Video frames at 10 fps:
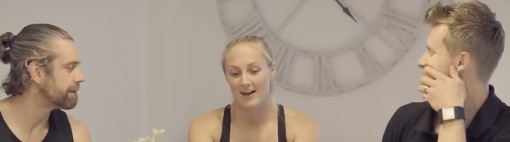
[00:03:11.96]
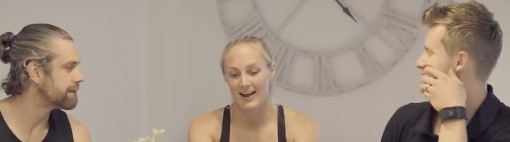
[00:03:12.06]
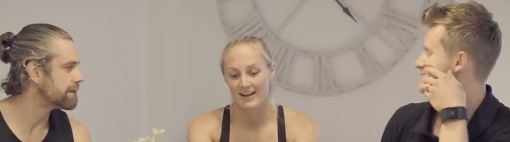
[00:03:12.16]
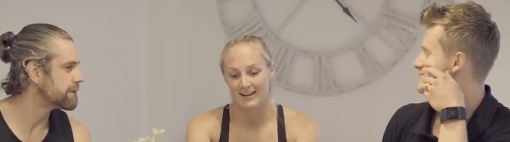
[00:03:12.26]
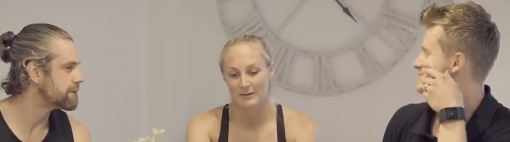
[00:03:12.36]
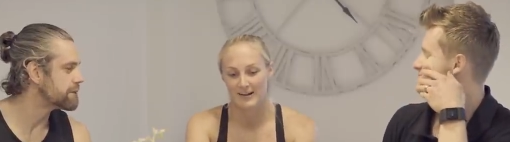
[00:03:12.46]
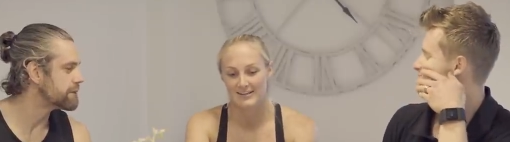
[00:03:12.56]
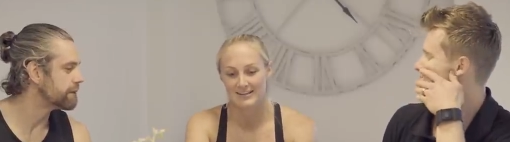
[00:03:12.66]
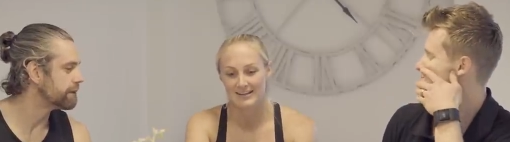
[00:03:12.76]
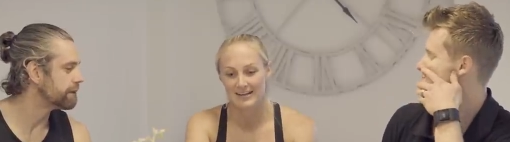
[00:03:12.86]
Speaker 1: kayaking
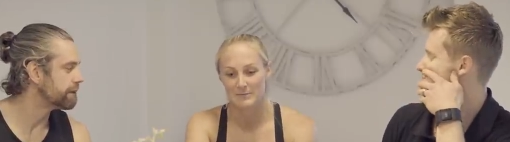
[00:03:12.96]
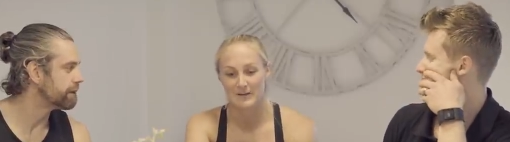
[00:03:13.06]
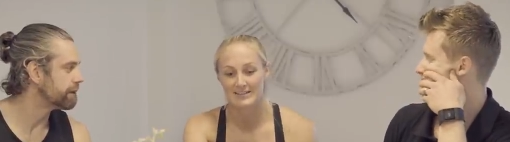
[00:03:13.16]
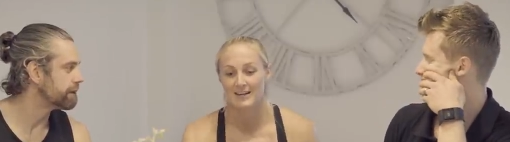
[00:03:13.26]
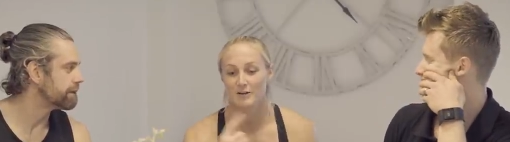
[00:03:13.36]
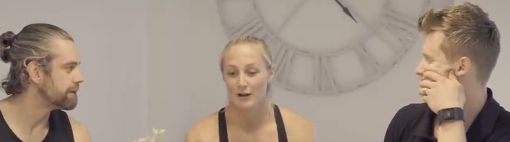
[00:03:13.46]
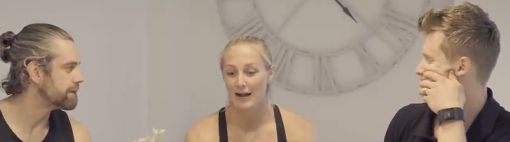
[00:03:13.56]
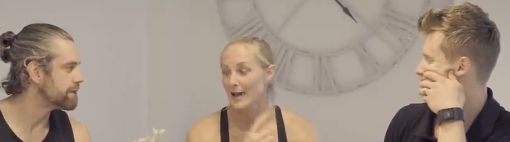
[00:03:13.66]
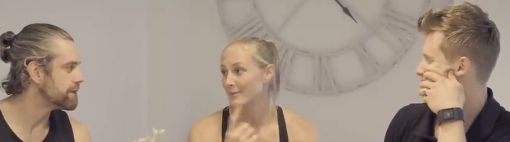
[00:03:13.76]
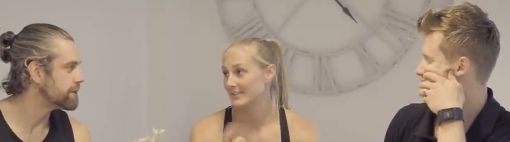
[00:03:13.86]
basically it's done on
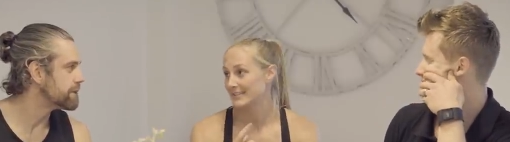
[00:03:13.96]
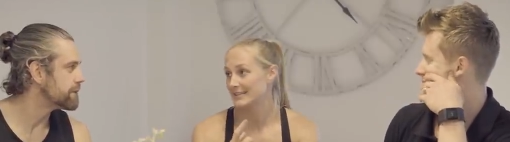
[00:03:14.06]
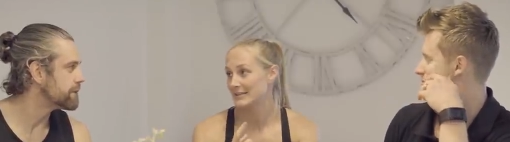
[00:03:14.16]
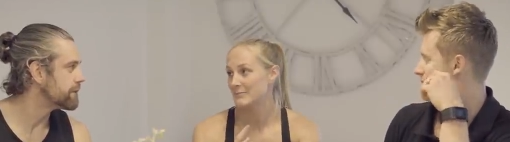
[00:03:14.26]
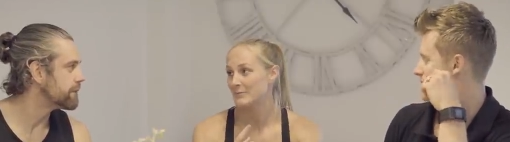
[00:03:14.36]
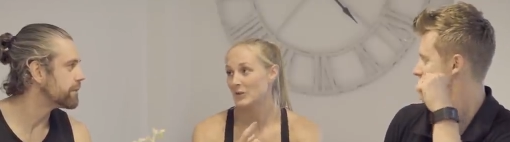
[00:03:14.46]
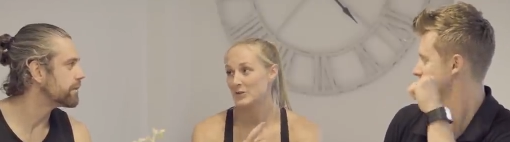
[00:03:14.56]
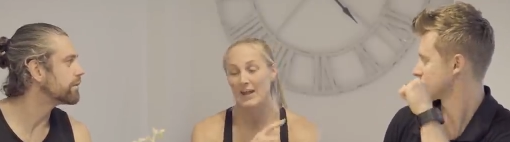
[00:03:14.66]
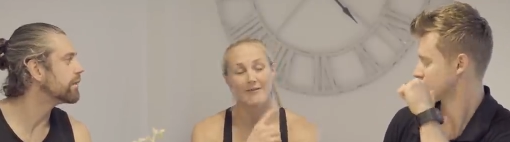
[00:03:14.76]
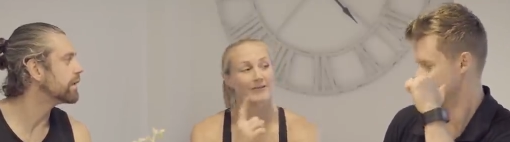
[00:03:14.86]
a lap system.
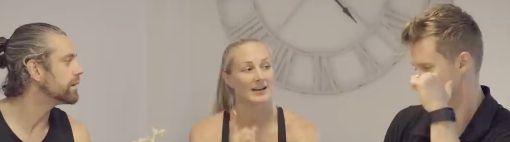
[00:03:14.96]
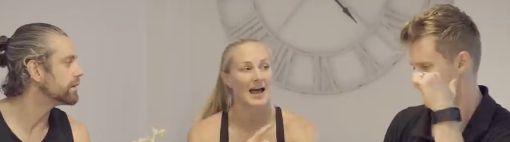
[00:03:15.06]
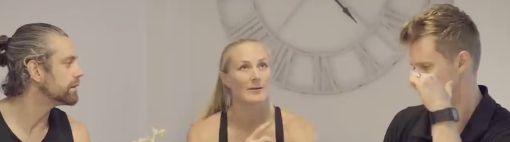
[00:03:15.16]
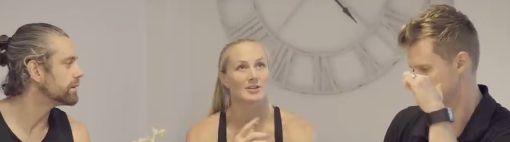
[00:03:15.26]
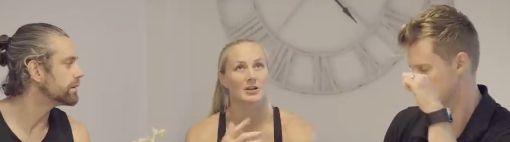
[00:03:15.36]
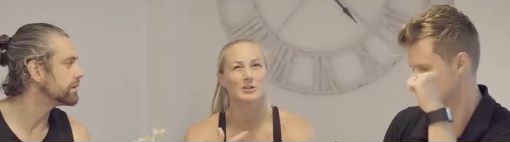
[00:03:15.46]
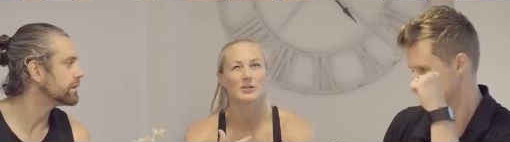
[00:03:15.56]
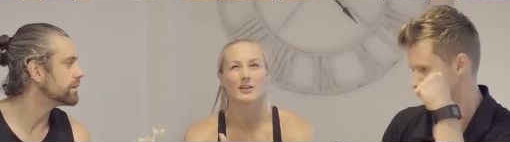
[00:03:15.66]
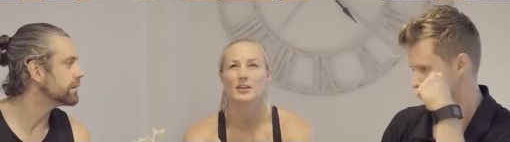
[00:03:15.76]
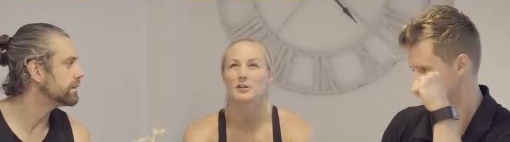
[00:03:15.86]
So every right. lap, so I
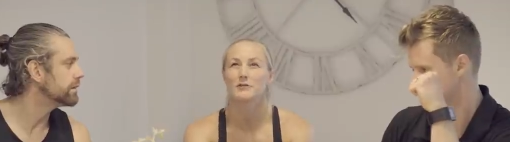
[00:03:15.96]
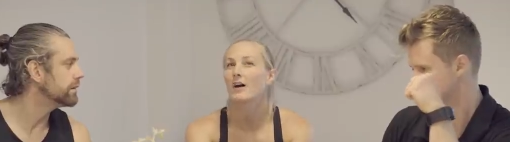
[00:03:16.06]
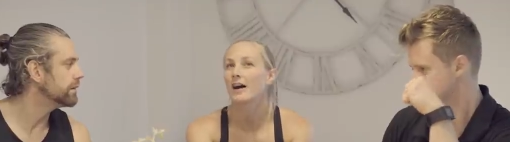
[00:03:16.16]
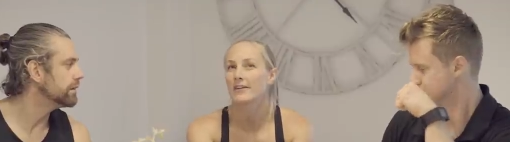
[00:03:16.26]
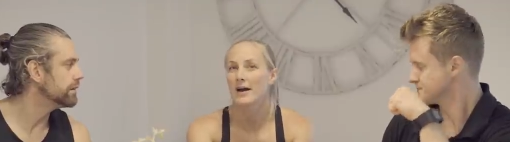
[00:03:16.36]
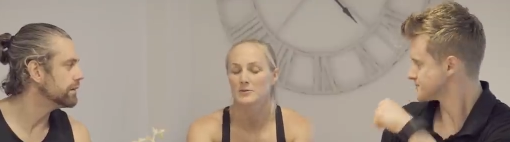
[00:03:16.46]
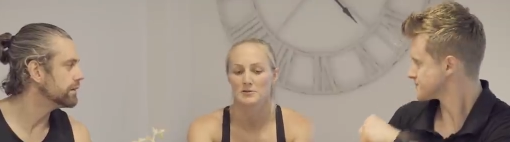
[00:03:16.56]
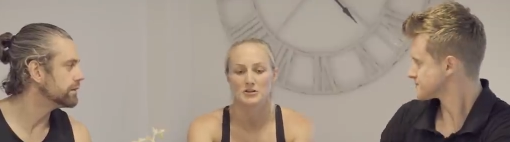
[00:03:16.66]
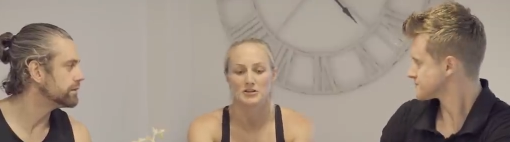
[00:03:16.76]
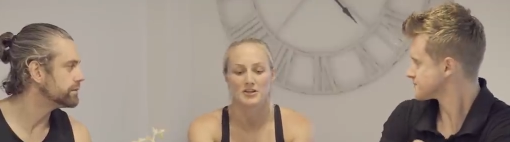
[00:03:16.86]
think you do five
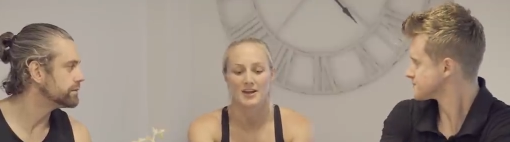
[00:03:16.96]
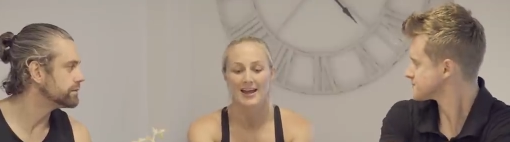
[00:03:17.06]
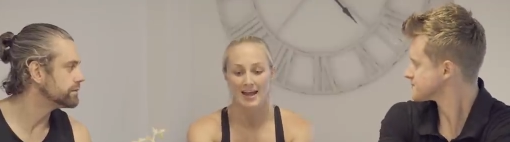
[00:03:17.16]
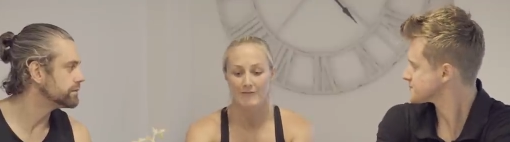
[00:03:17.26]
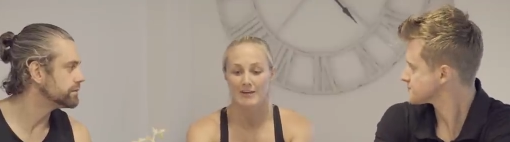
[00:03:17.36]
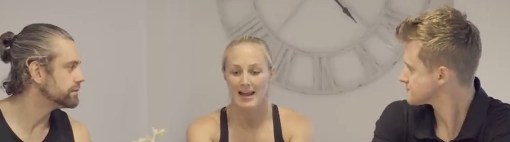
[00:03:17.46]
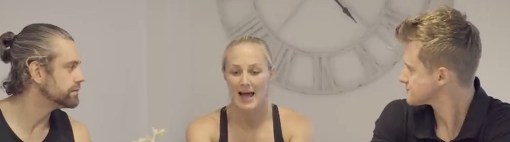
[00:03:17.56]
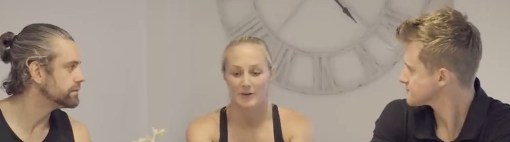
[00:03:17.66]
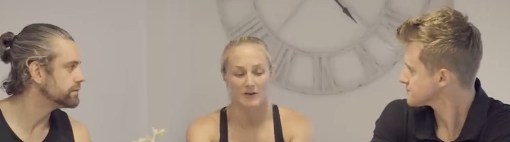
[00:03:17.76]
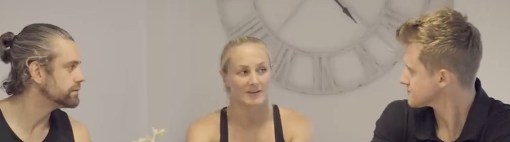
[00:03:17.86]
laps when you're a junior. Every
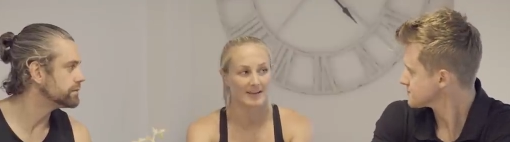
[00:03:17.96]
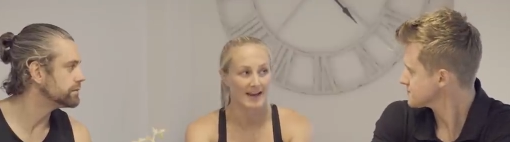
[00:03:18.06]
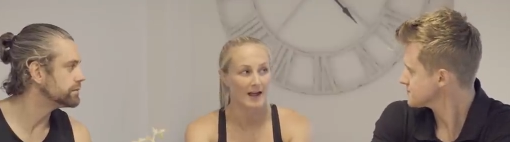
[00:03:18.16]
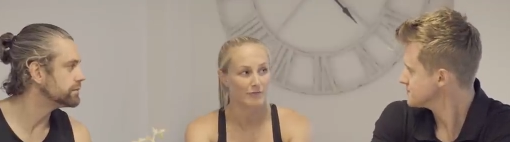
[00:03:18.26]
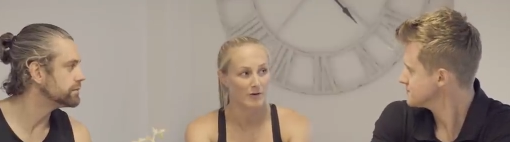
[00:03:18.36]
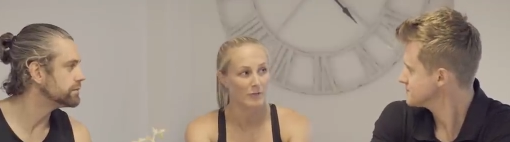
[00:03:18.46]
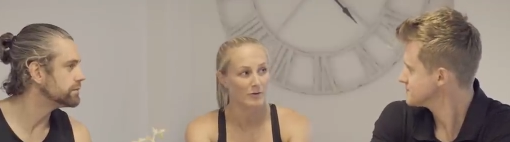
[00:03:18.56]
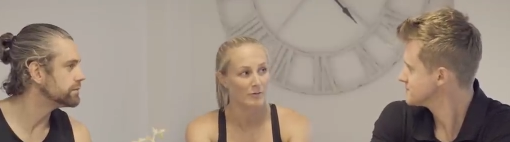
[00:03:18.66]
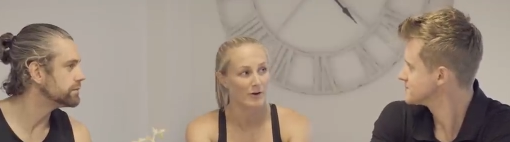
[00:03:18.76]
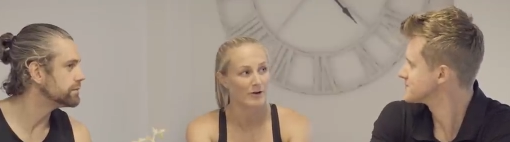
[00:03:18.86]
lap you have to get out and run
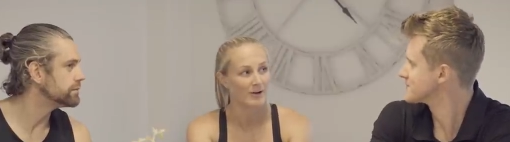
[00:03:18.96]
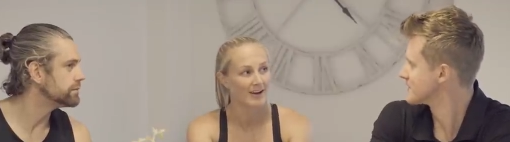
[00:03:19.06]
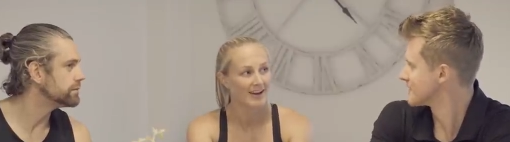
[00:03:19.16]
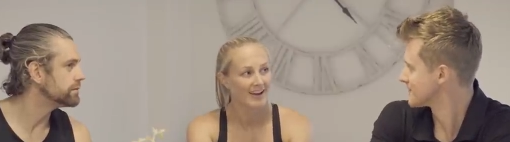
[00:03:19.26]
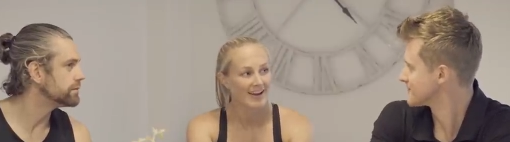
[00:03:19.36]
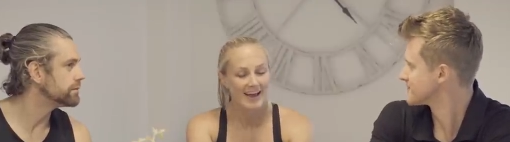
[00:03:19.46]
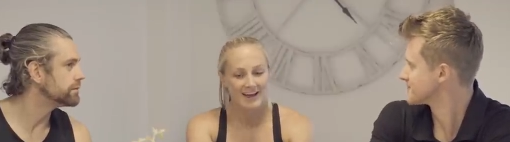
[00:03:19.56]
with your boat. Yeah.